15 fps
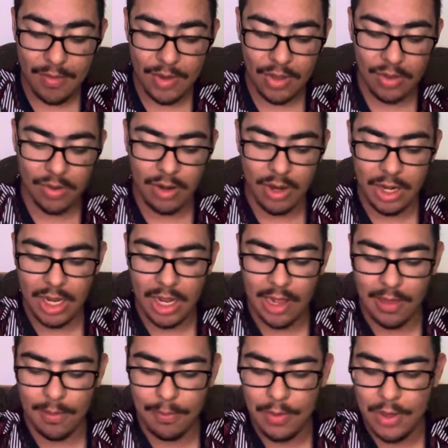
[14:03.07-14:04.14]
Eastern on
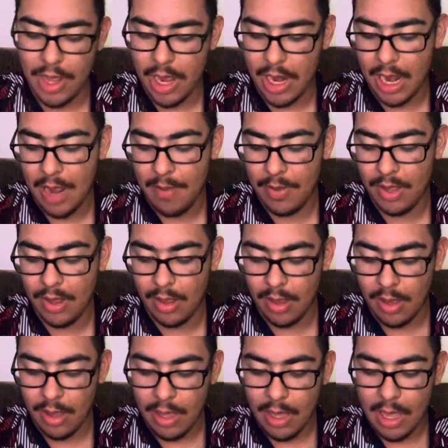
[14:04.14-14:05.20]
ESPN, ABC,
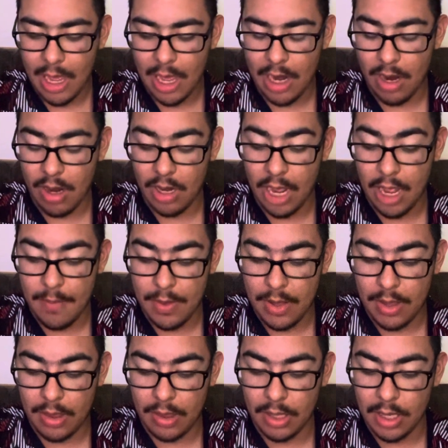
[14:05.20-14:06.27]
and on
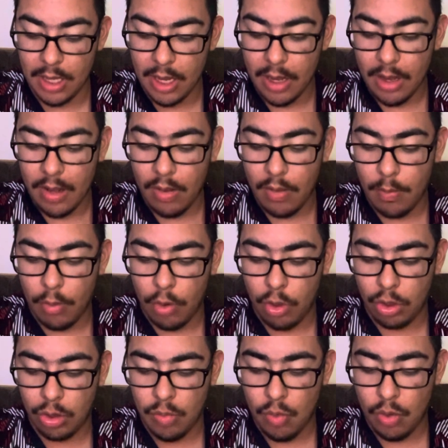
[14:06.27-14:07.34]
ABC.
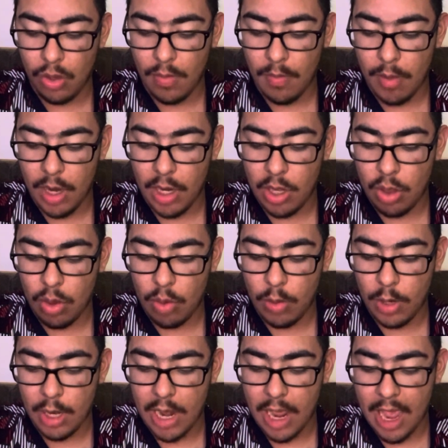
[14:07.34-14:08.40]
Baltimore's a
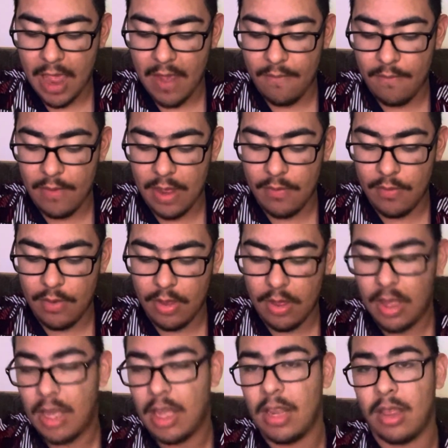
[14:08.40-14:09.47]
-3.5 favorites.
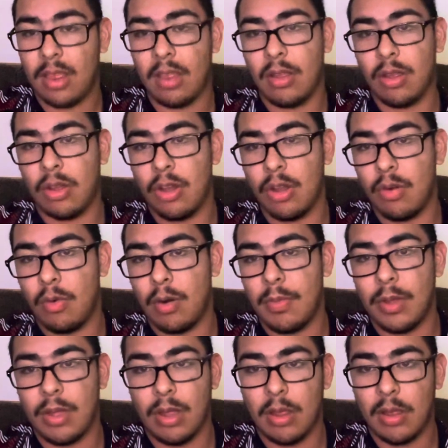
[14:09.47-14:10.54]
This is a good one
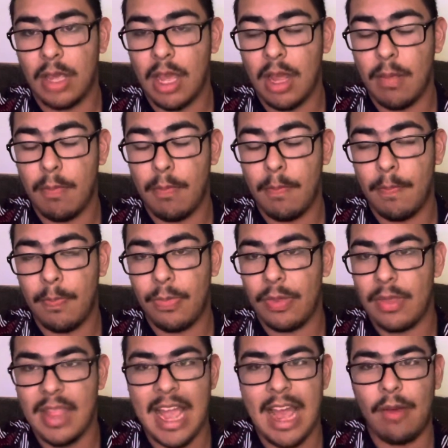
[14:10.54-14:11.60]
because, again,
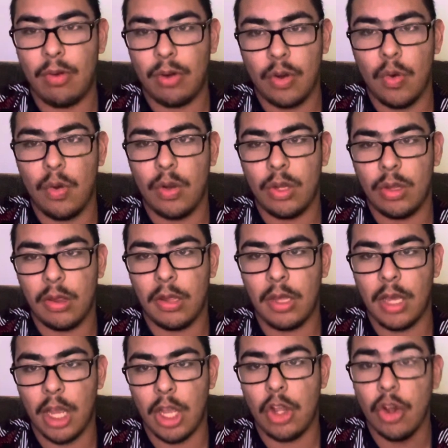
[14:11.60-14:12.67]
now we're going to
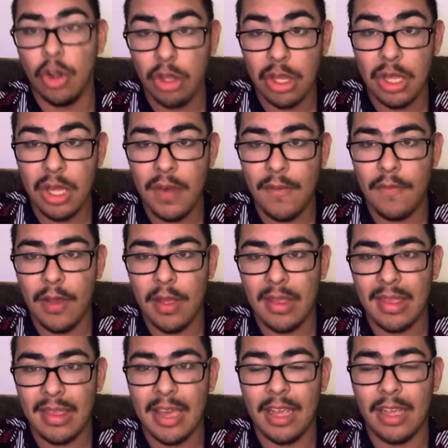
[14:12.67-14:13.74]
see a good defense
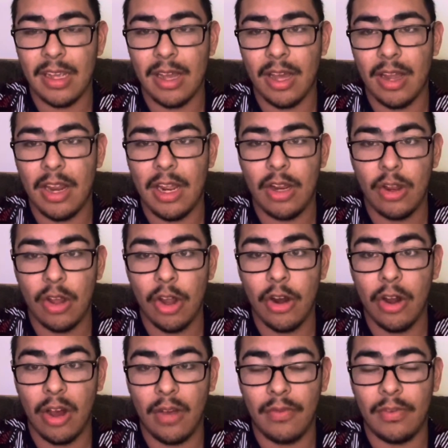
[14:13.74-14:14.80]
taking on a good
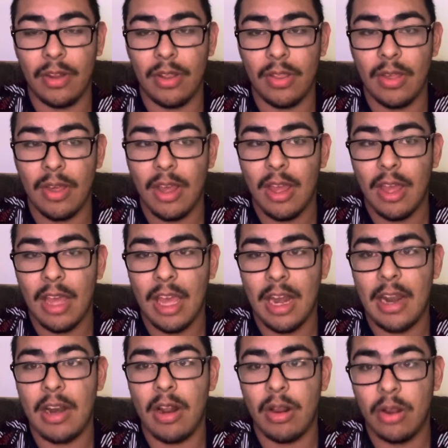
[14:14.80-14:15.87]
offense, and
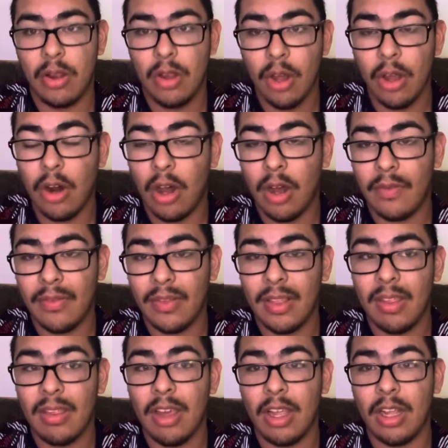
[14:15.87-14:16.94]
a good
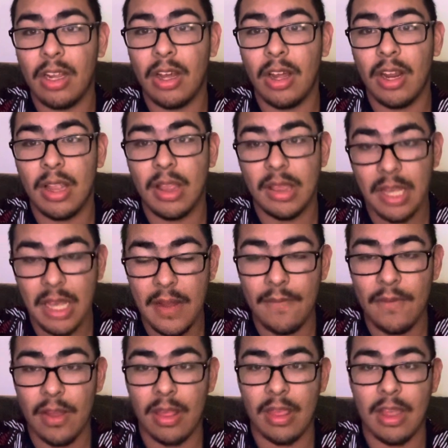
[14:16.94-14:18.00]
offense taking on a
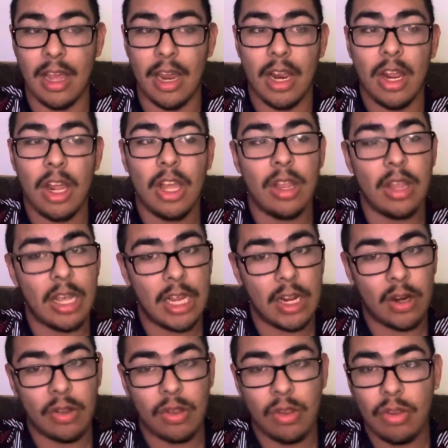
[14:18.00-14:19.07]
defense that
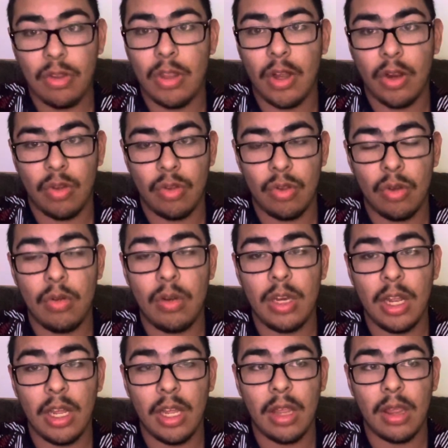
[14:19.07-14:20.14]
they're showing
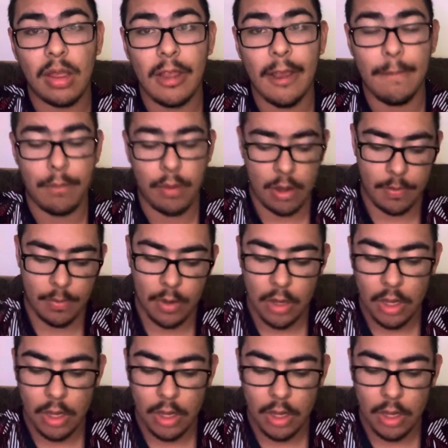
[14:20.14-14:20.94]
they can step up.